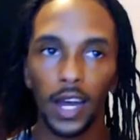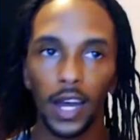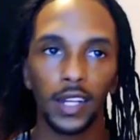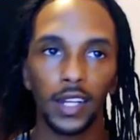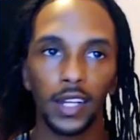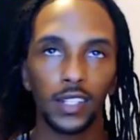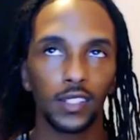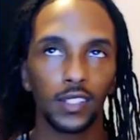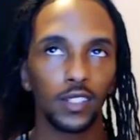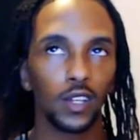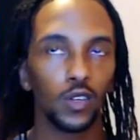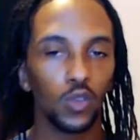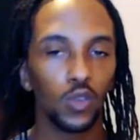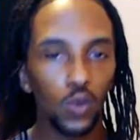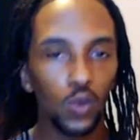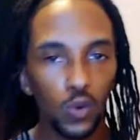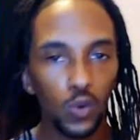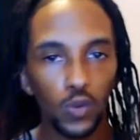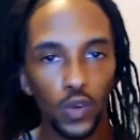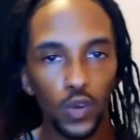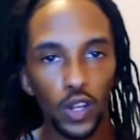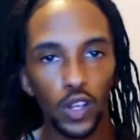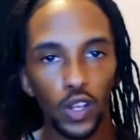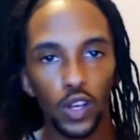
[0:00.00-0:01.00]
This is a new
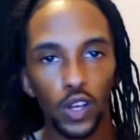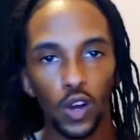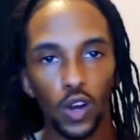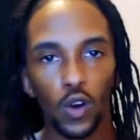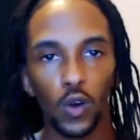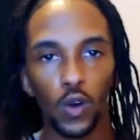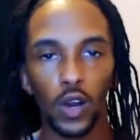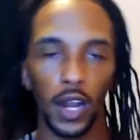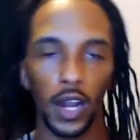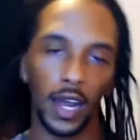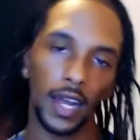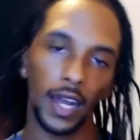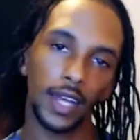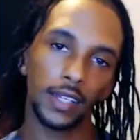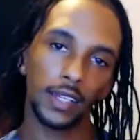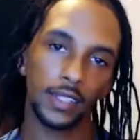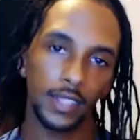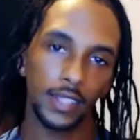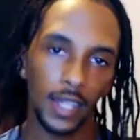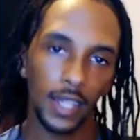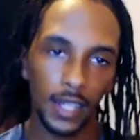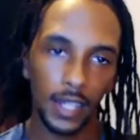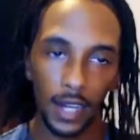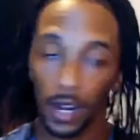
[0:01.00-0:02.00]
video, and I
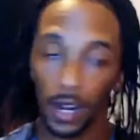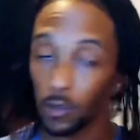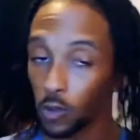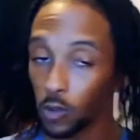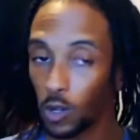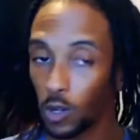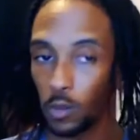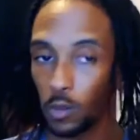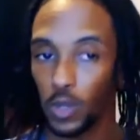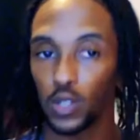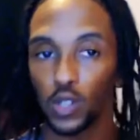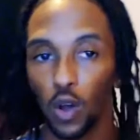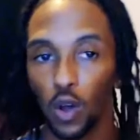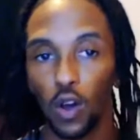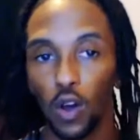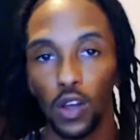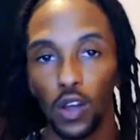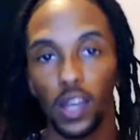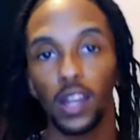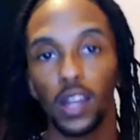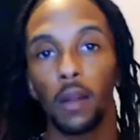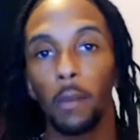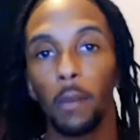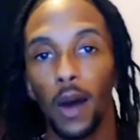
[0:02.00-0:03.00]
said that I was going to be
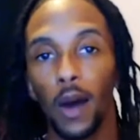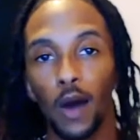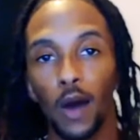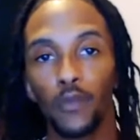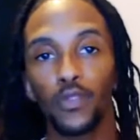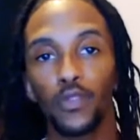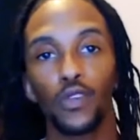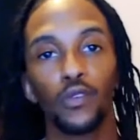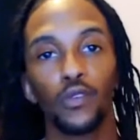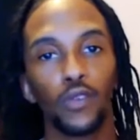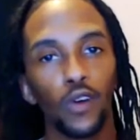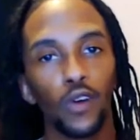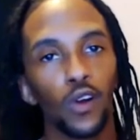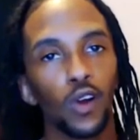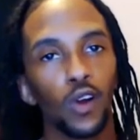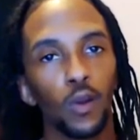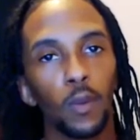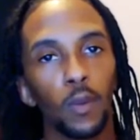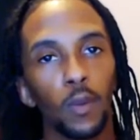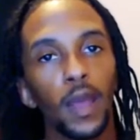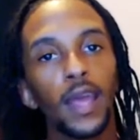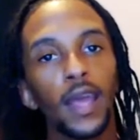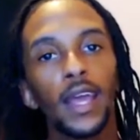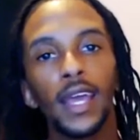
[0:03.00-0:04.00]
talking about the verb
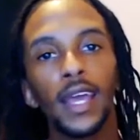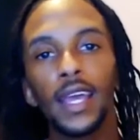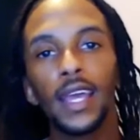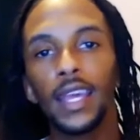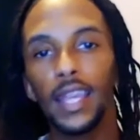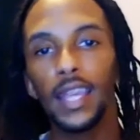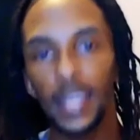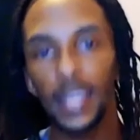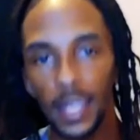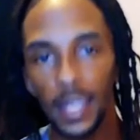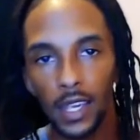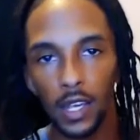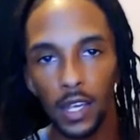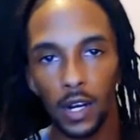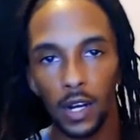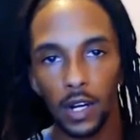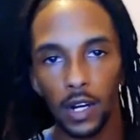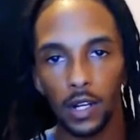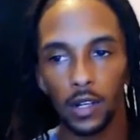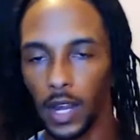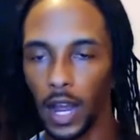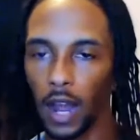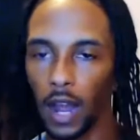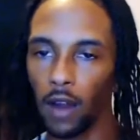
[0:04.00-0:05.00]
ir.
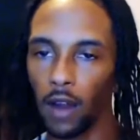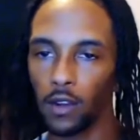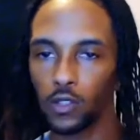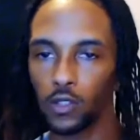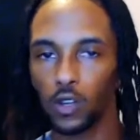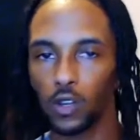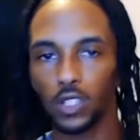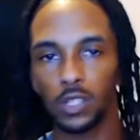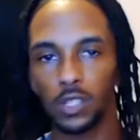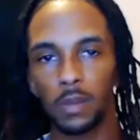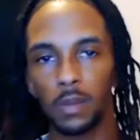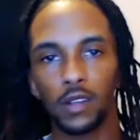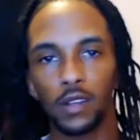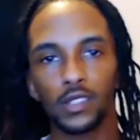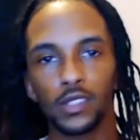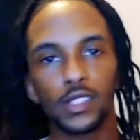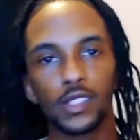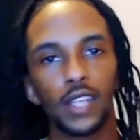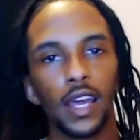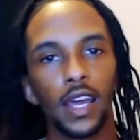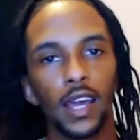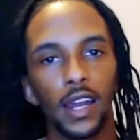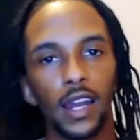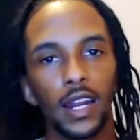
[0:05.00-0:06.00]
I already talked about
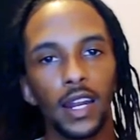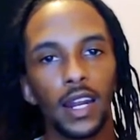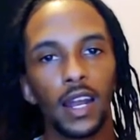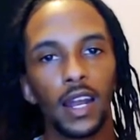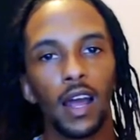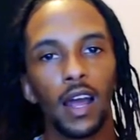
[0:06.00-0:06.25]
ser.